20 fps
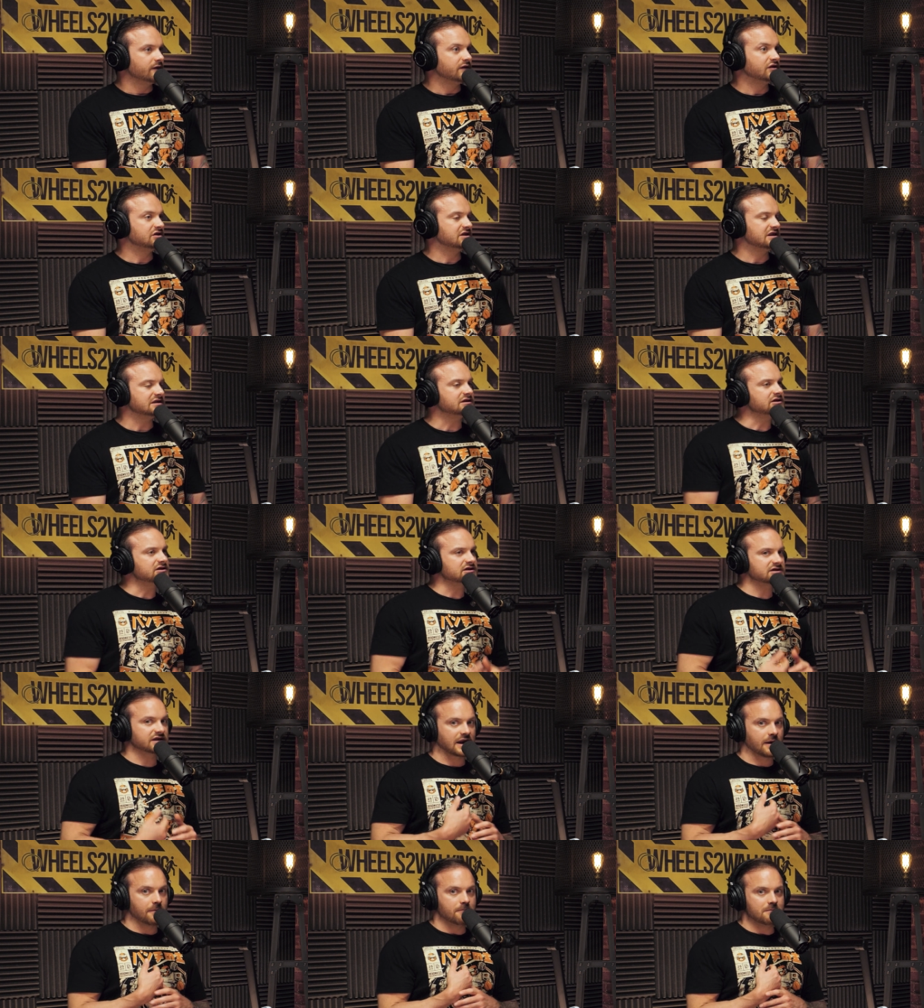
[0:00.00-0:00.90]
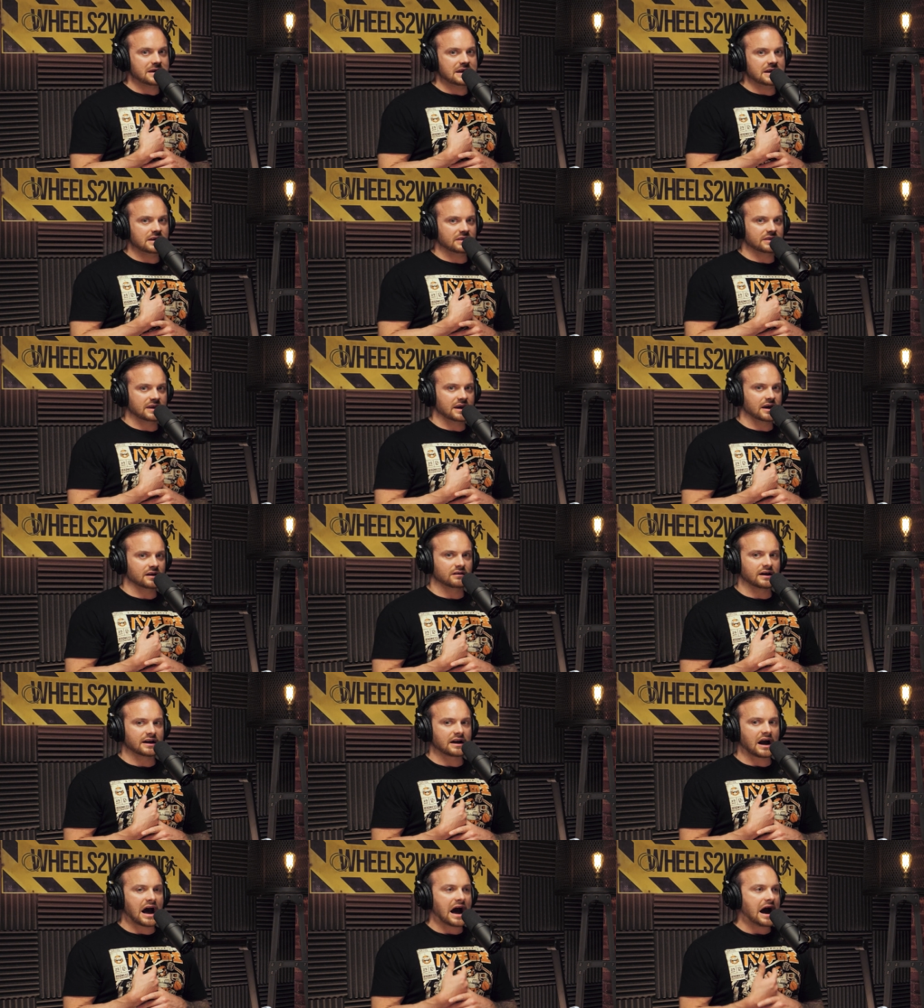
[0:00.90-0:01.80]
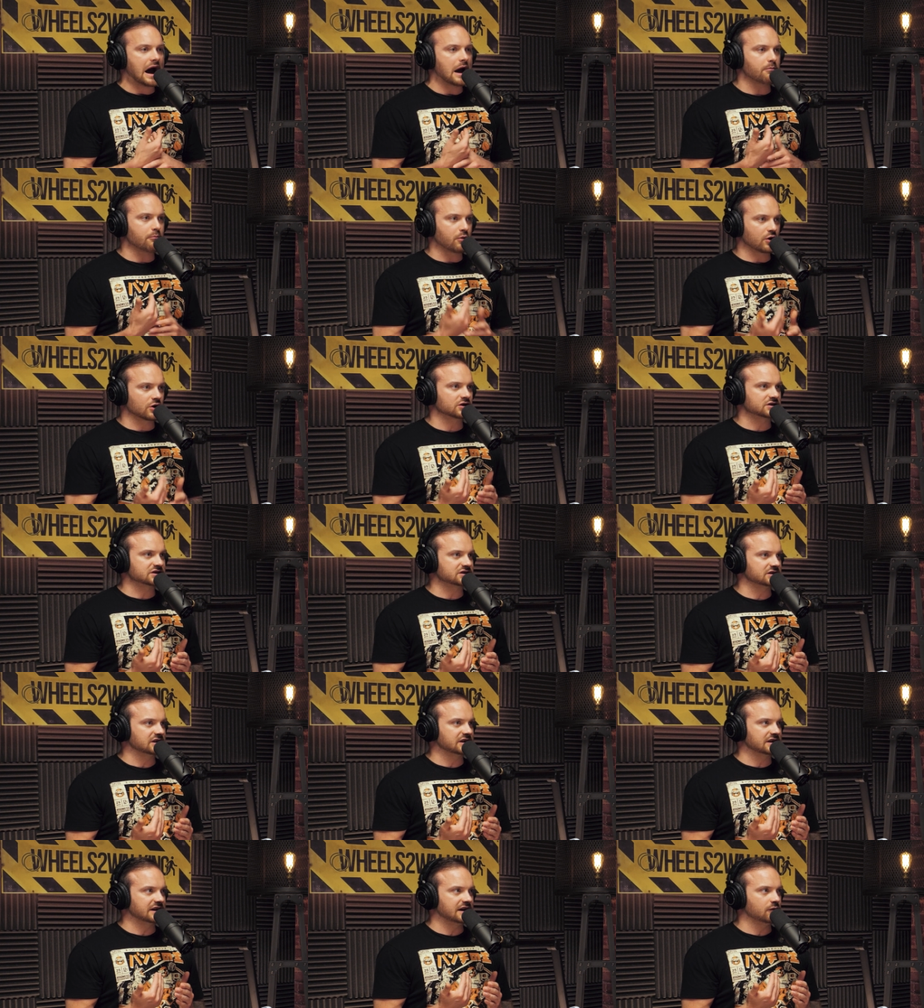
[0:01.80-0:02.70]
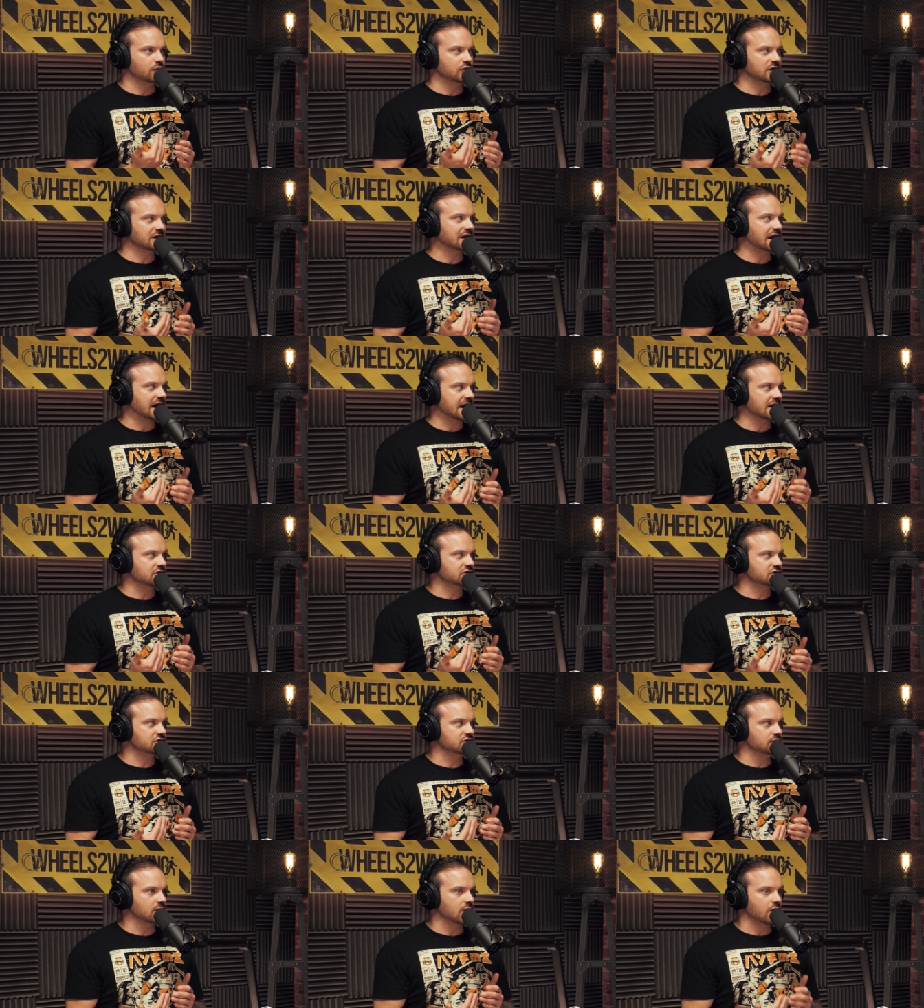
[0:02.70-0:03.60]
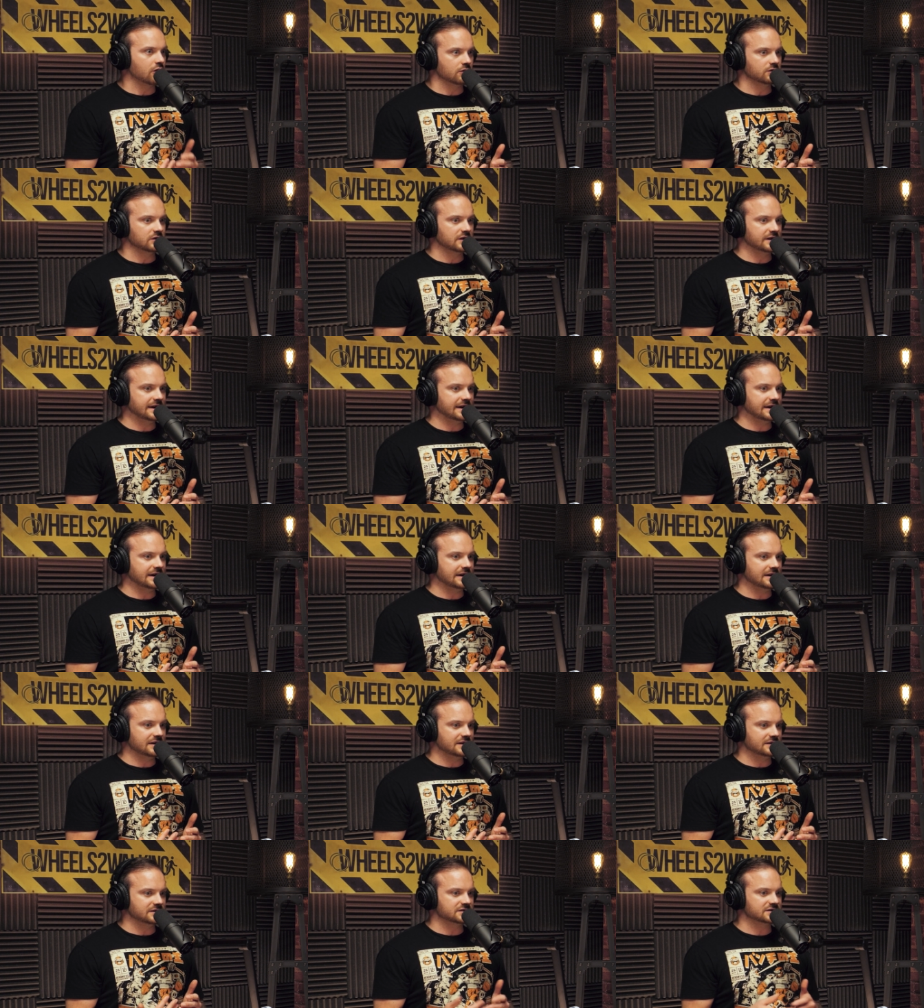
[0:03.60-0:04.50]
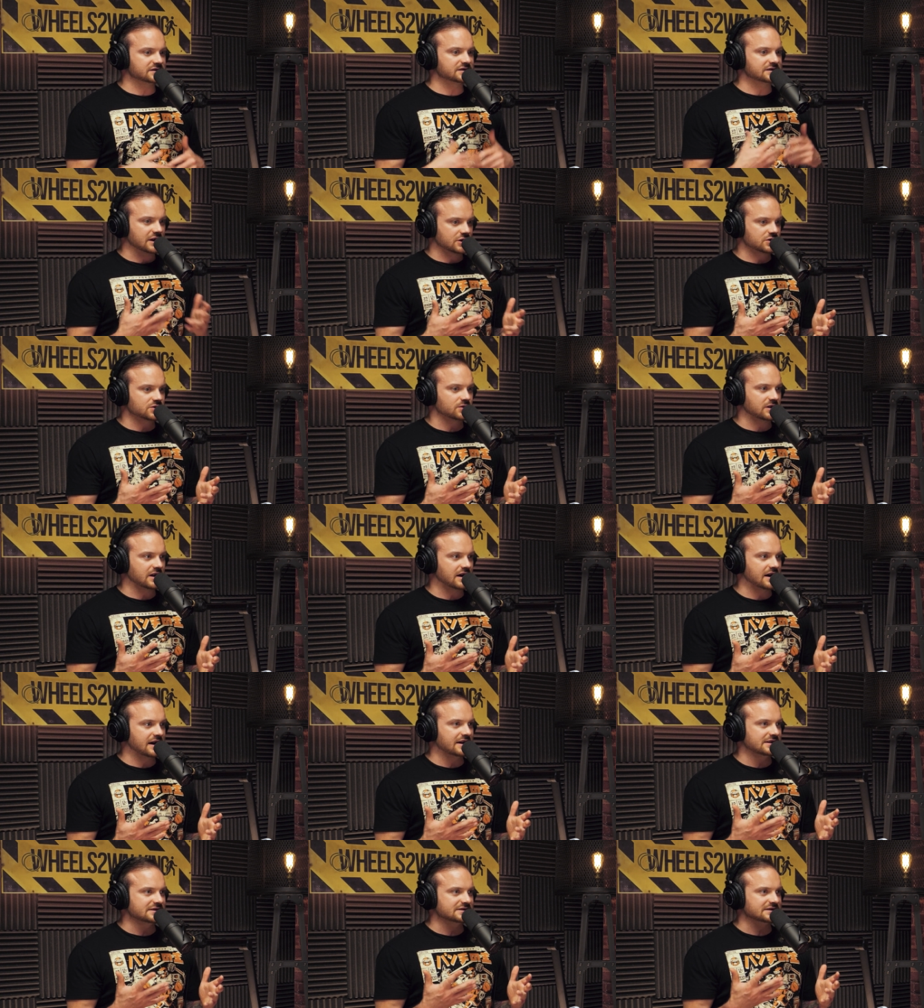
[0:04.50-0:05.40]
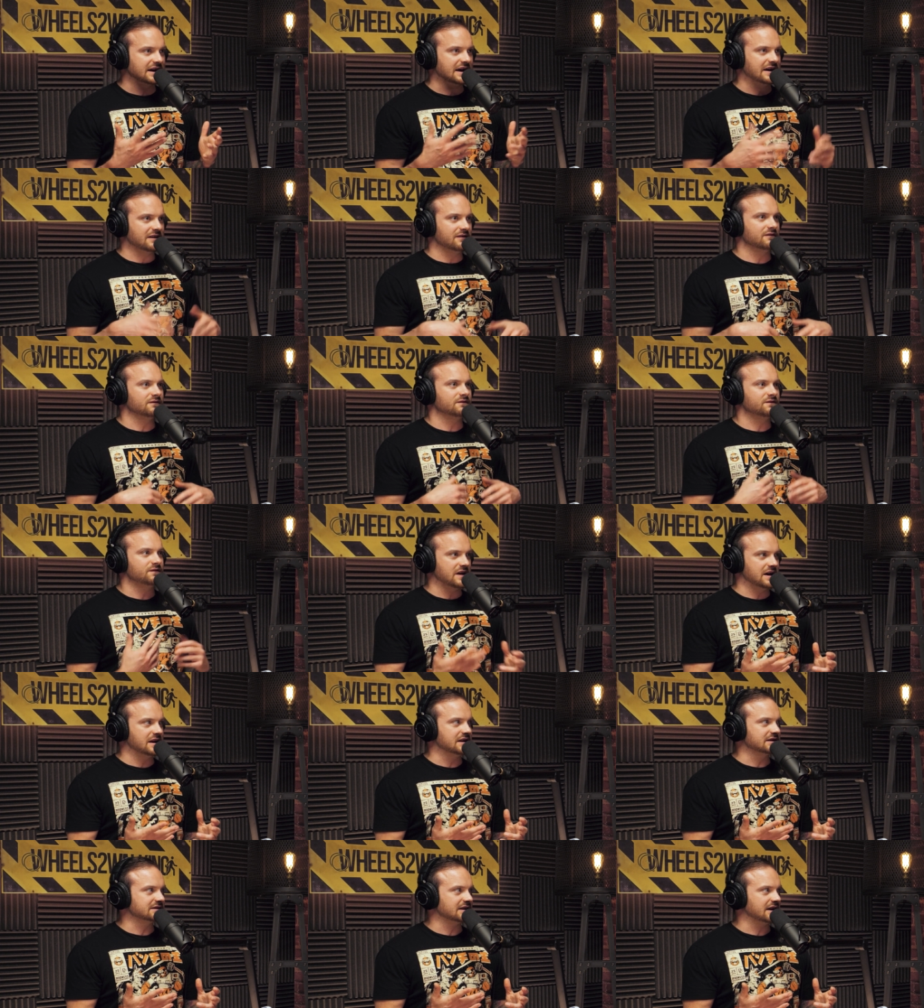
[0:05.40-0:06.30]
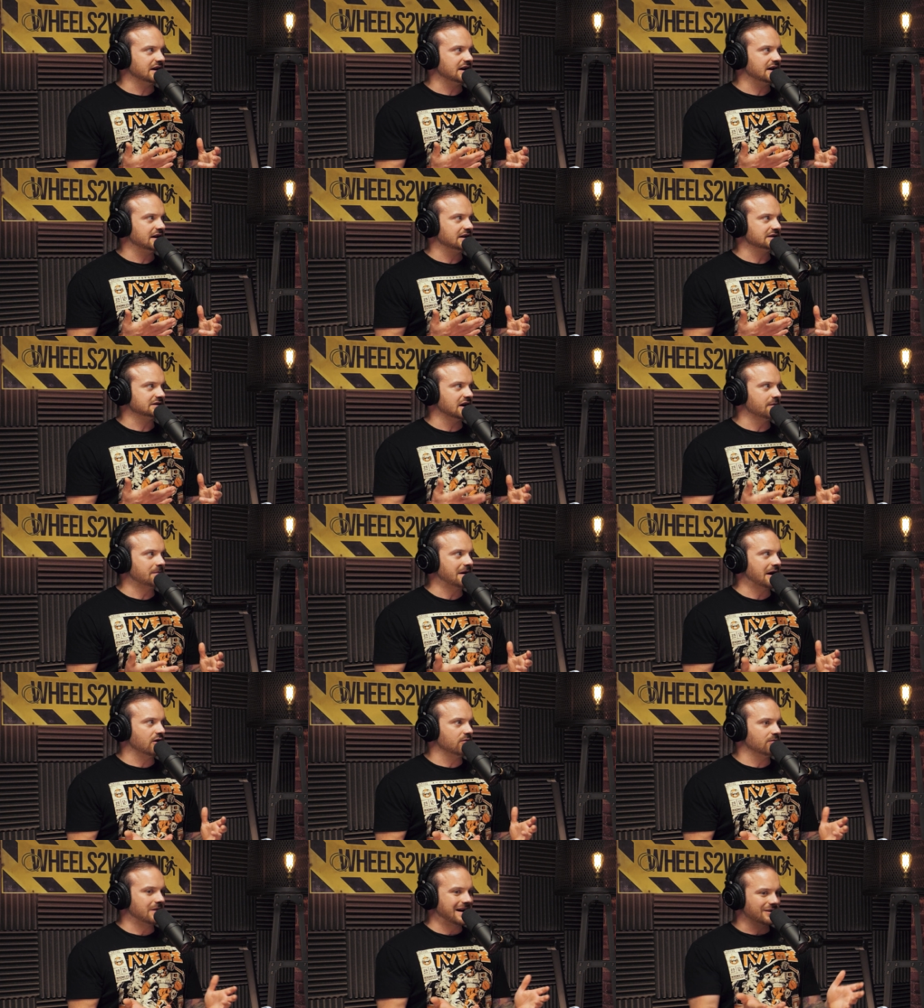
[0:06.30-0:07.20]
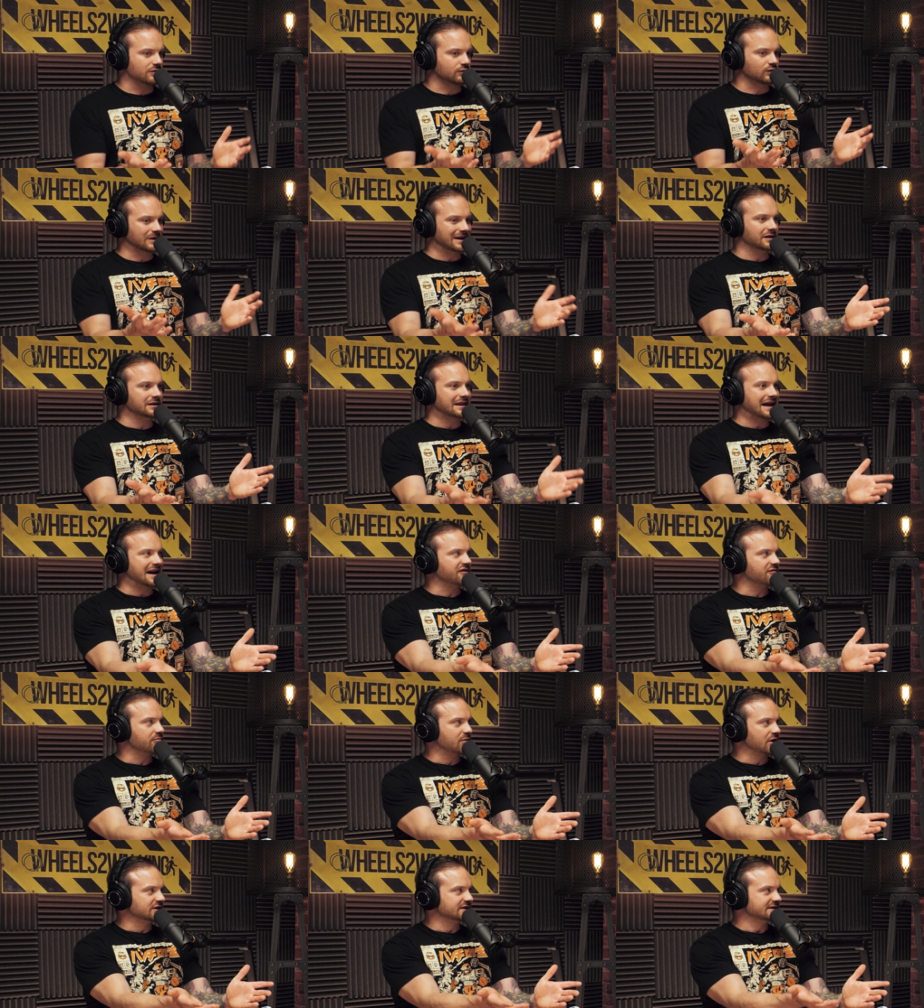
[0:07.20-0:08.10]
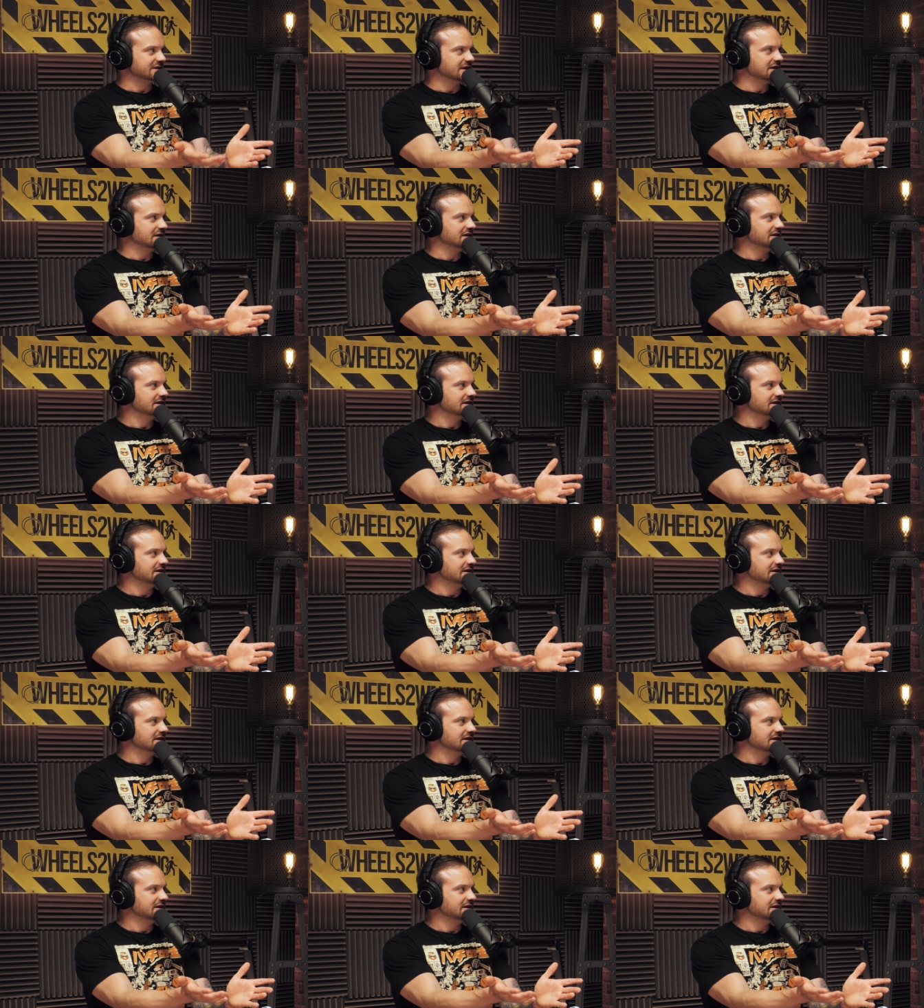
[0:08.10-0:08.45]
this is just like a me thing. Like, I personally would like to only sexualize and fantasize about my real life person.